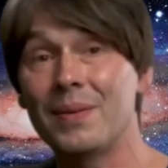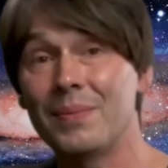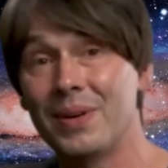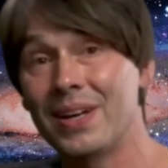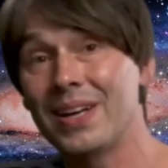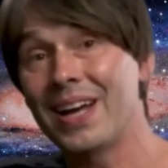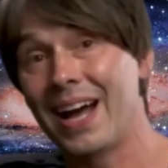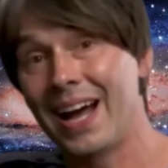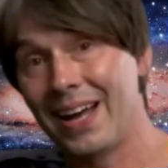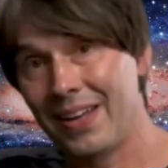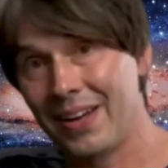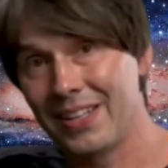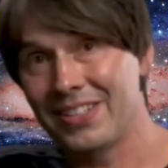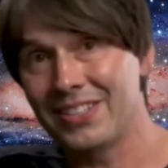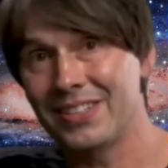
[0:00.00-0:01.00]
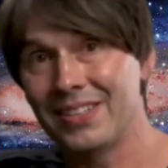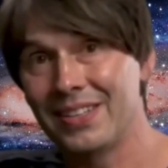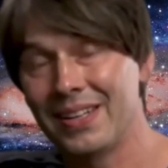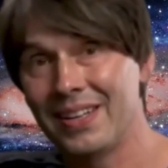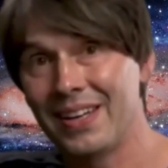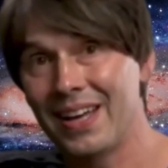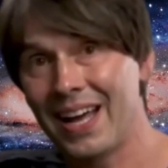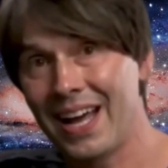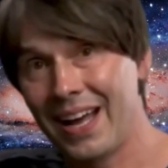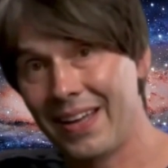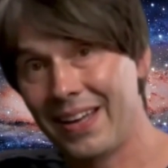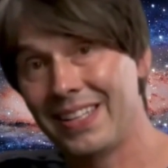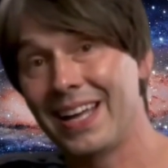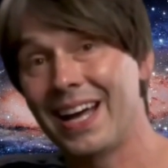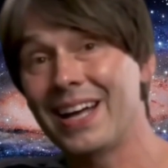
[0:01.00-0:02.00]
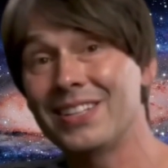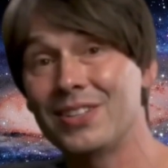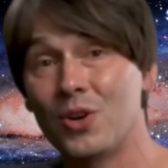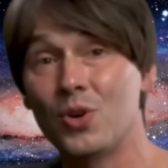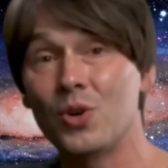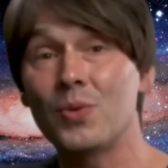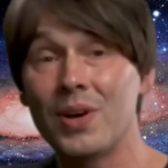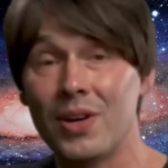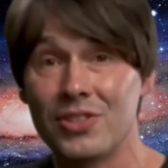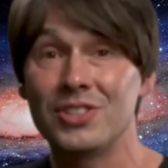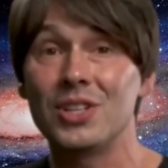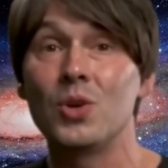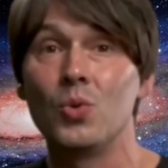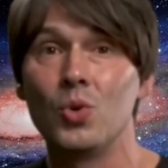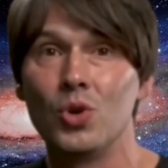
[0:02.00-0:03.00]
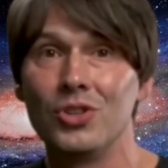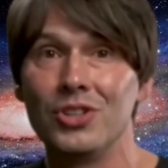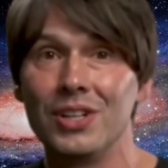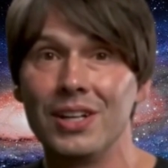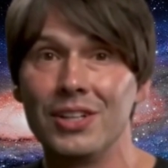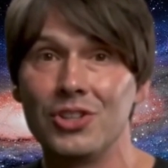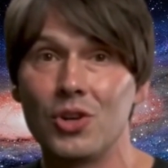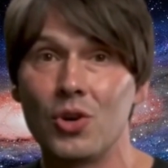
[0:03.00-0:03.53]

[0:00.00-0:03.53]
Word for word: but Atlas Atlas has almost no water at